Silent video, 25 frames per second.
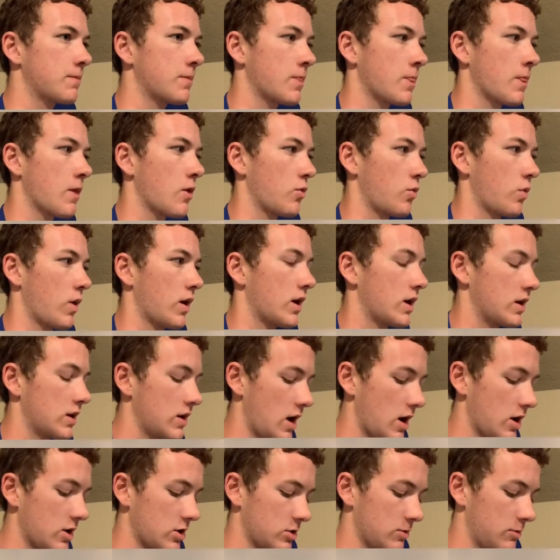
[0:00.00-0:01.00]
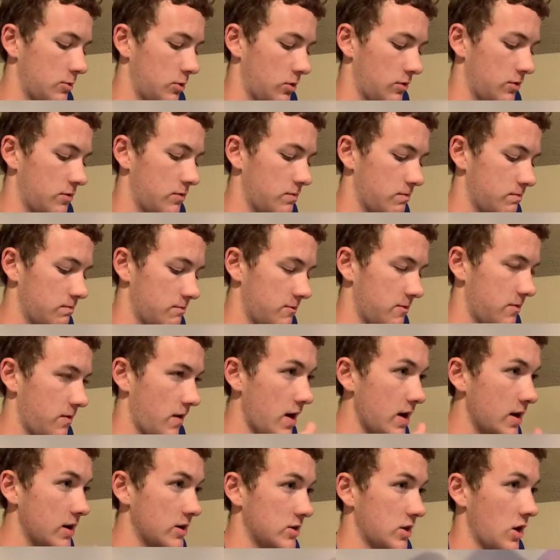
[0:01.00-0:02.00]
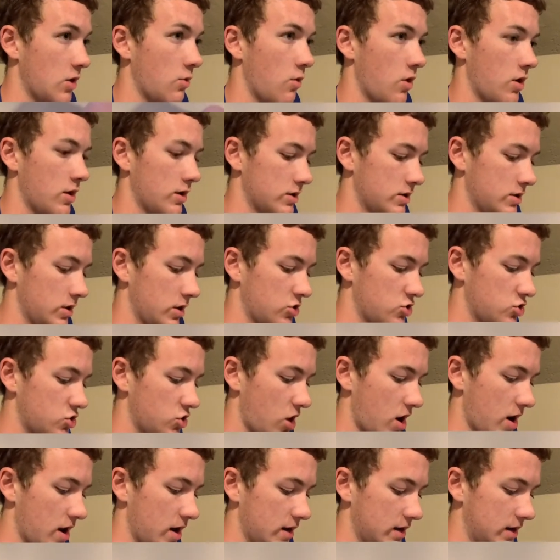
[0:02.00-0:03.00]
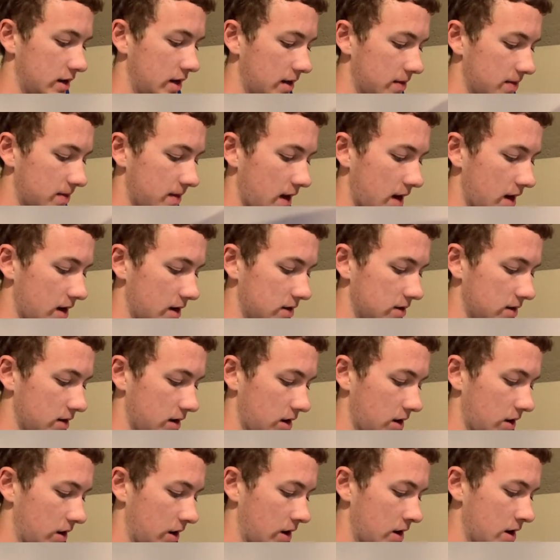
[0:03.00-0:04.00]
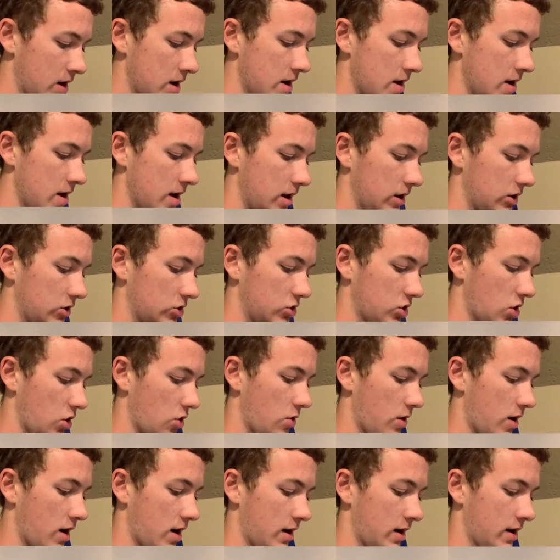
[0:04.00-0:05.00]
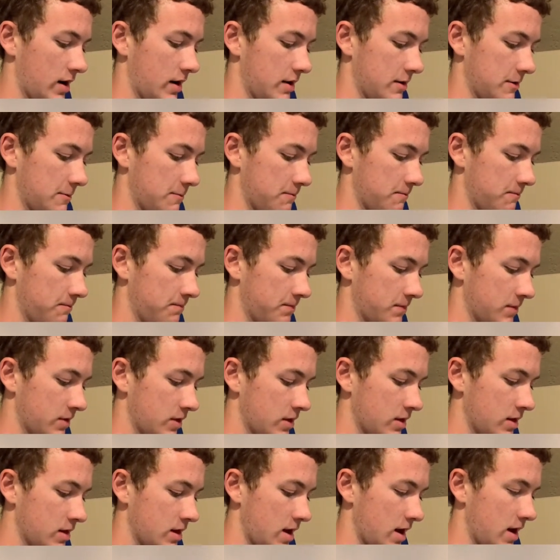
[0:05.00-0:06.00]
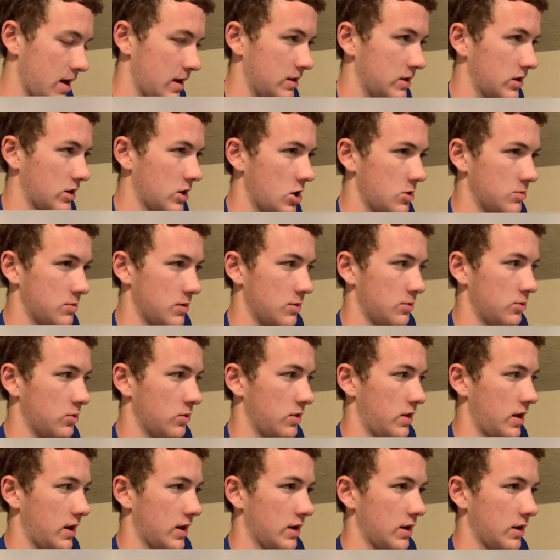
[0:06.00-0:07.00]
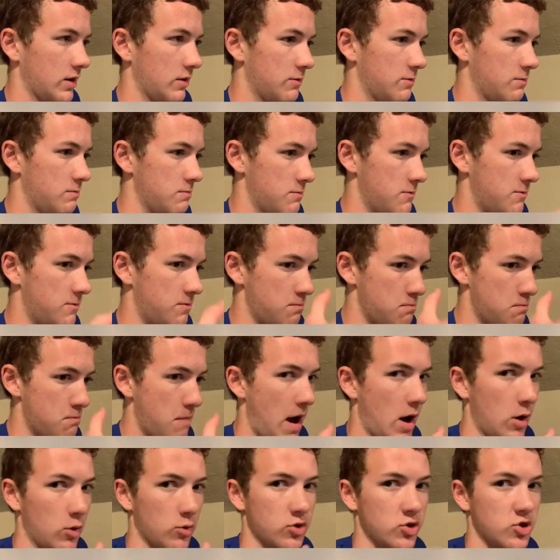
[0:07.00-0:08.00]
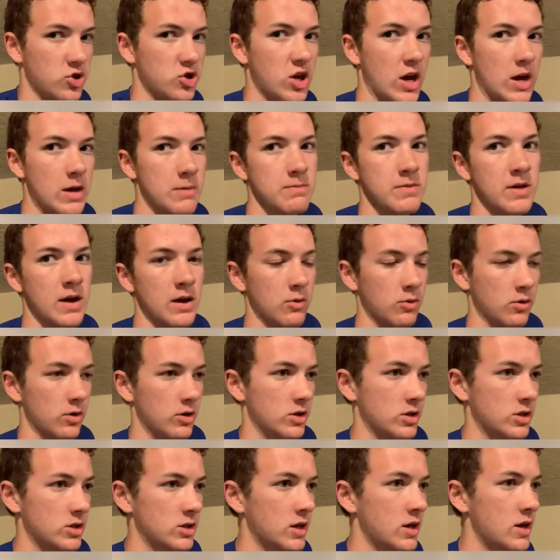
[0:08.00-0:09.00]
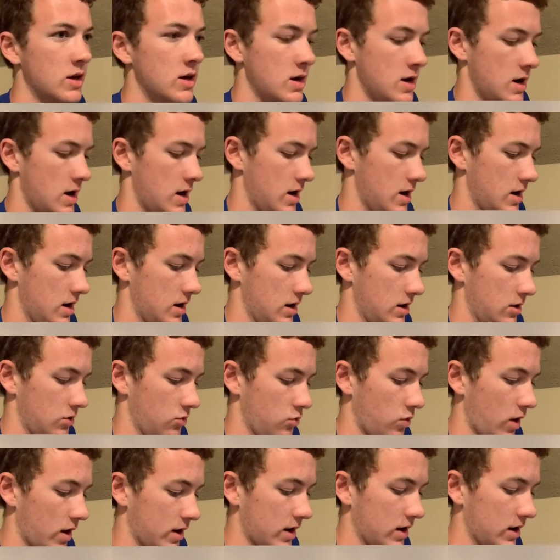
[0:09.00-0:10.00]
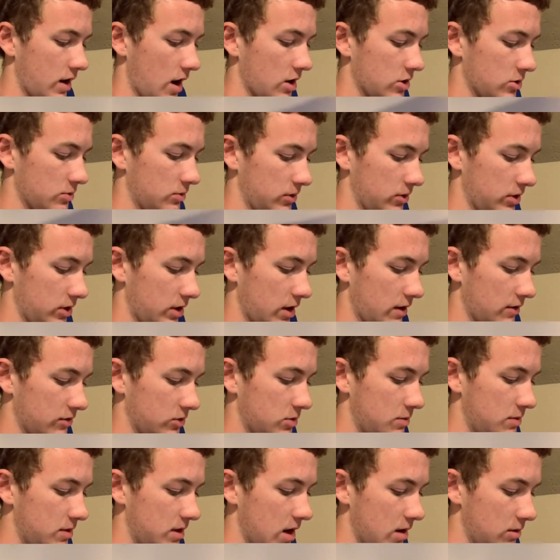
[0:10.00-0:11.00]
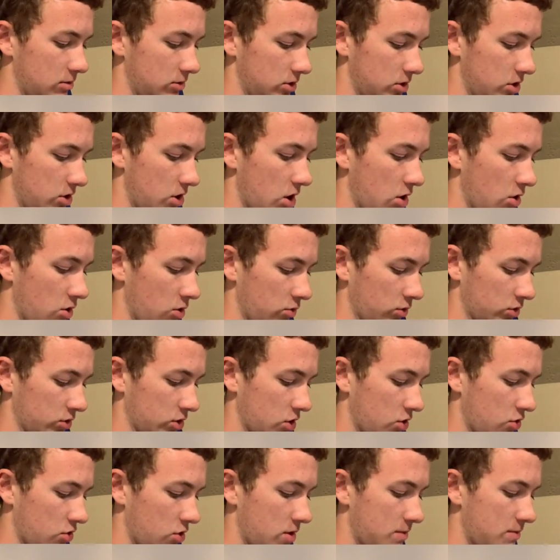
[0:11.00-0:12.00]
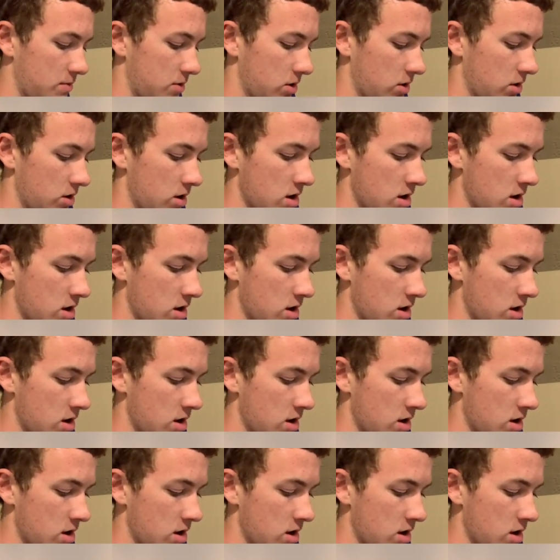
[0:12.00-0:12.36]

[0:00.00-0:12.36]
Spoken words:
recognizable face, I wanted to try and get that in there. And so I had to come up with like a mouth shape that was recognizable enough to be able to know it was a creeper,